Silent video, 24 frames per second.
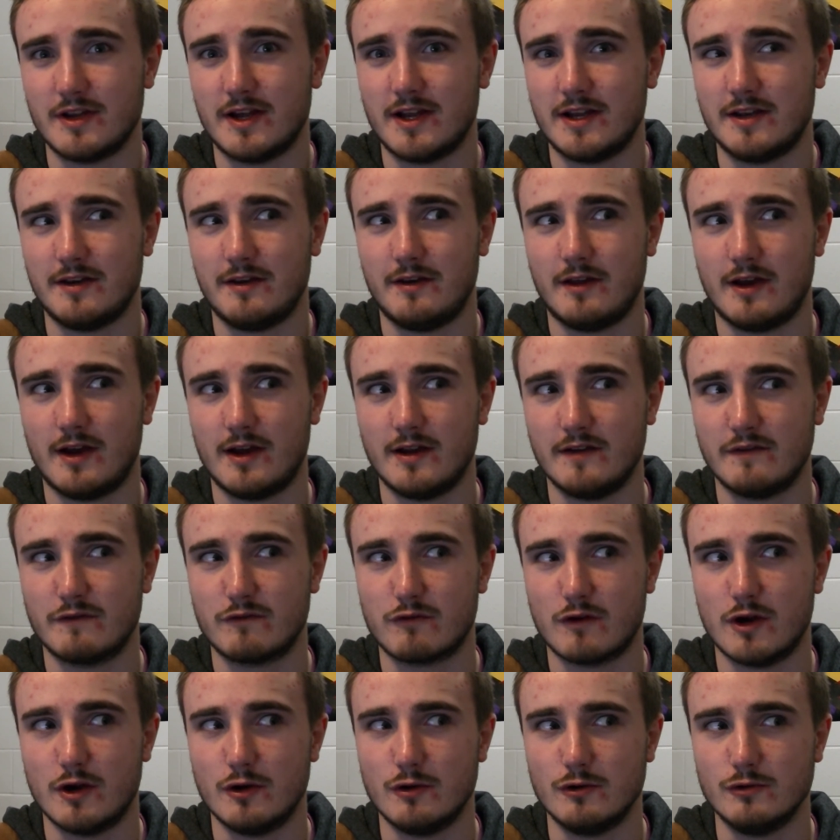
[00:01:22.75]
and I
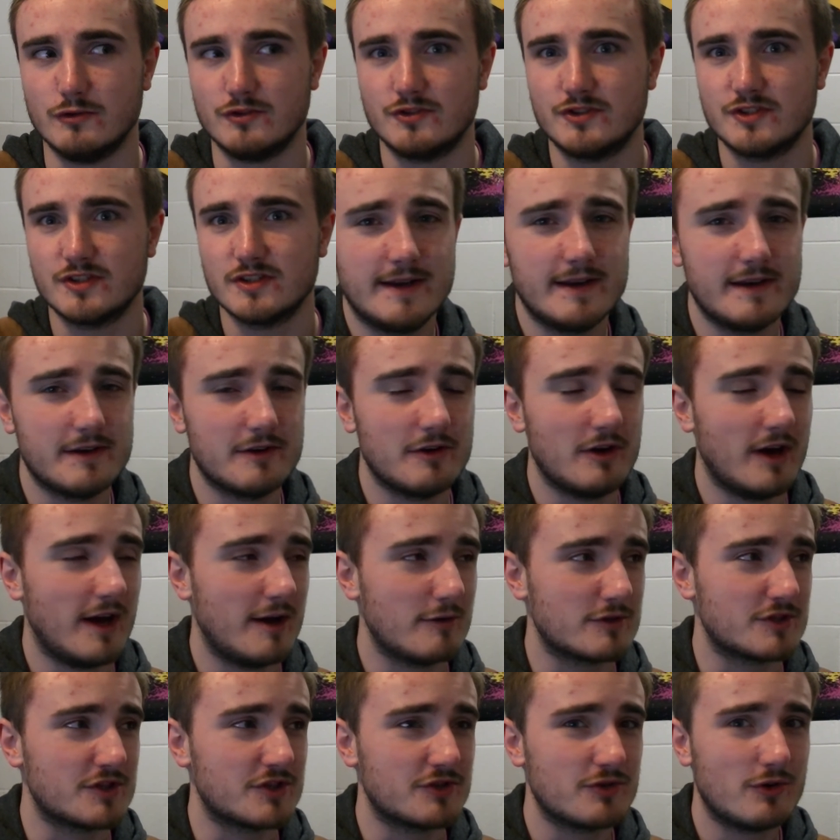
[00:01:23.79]
froze. I didn't know how
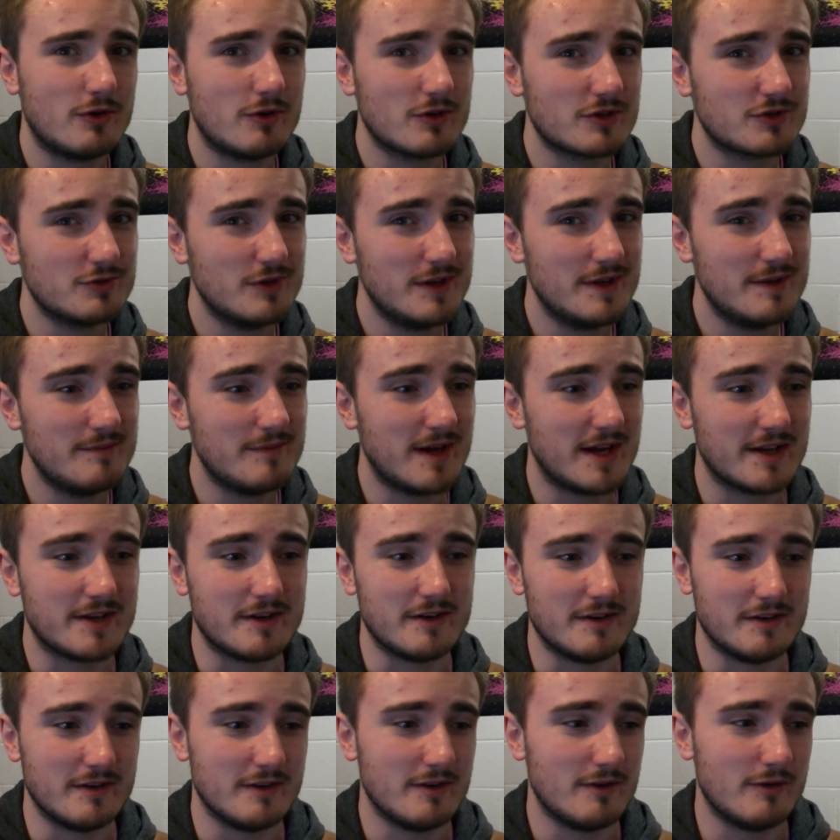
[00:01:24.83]
to talk to him, I
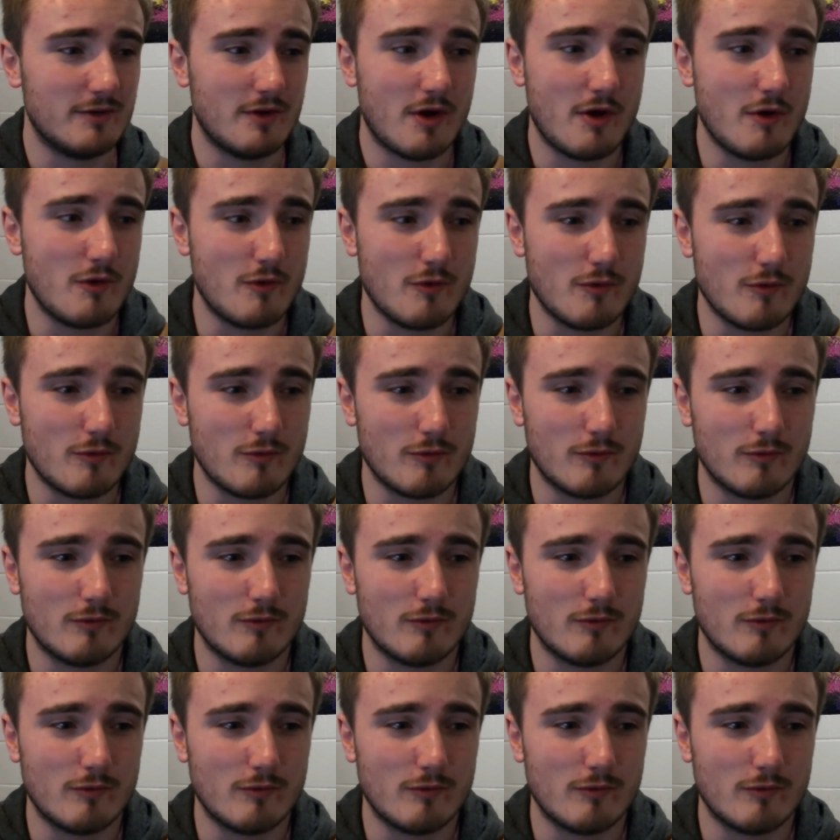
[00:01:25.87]
didn't know